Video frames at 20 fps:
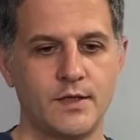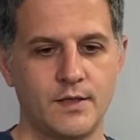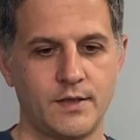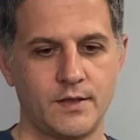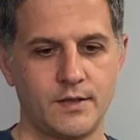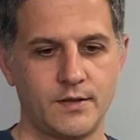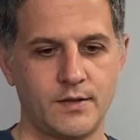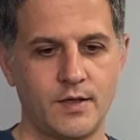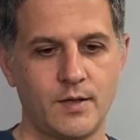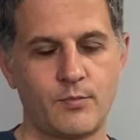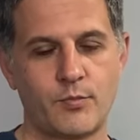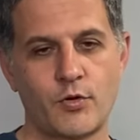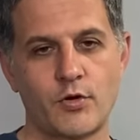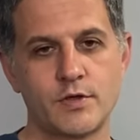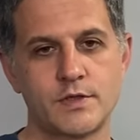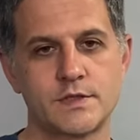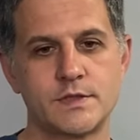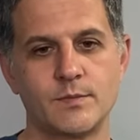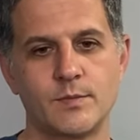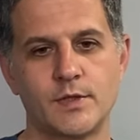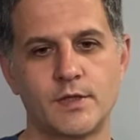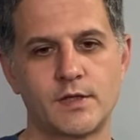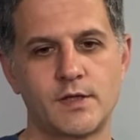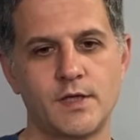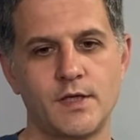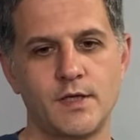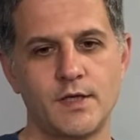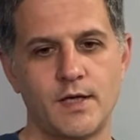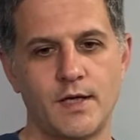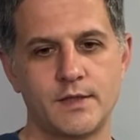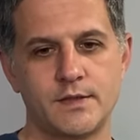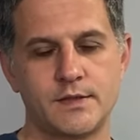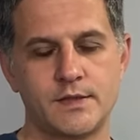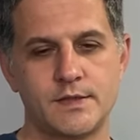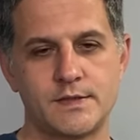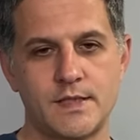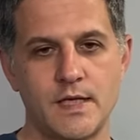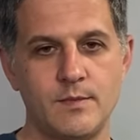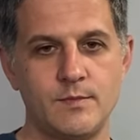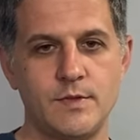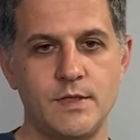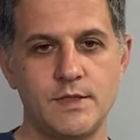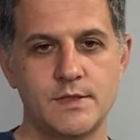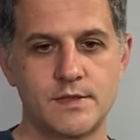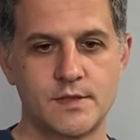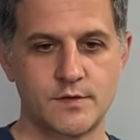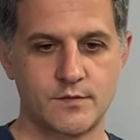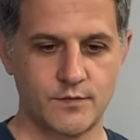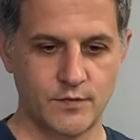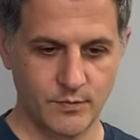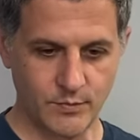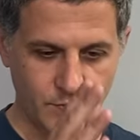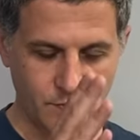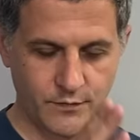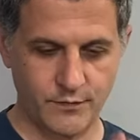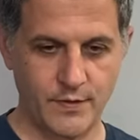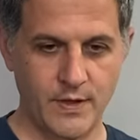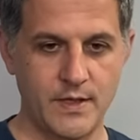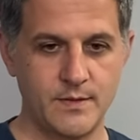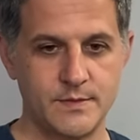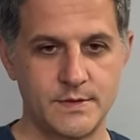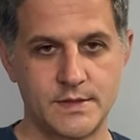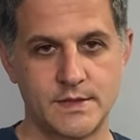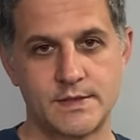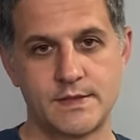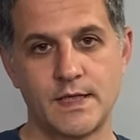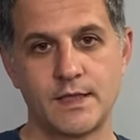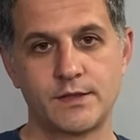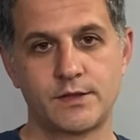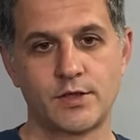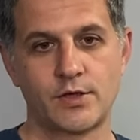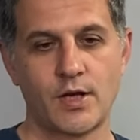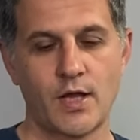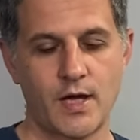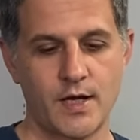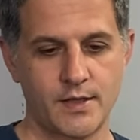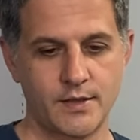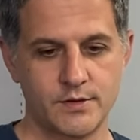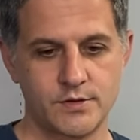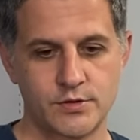approximately at the same distance from the frame's center line,